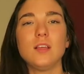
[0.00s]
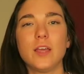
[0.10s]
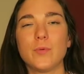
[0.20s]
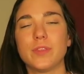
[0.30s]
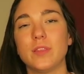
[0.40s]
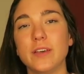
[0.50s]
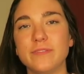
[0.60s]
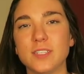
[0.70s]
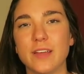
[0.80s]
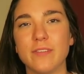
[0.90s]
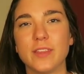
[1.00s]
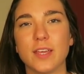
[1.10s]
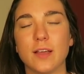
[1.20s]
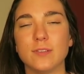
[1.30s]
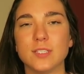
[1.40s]
Like, with lift and
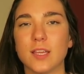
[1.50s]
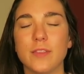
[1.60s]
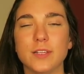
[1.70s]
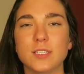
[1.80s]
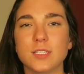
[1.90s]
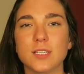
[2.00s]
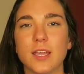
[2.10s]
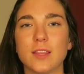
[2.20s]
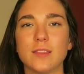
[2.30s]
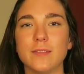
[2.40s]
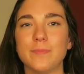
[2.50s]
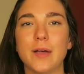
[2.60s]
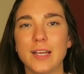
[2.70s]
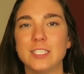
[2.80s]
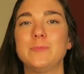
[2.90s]
everything, I was like, this is like
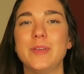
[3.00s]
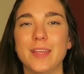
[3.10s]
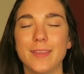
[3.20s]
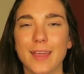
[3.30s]
my speed.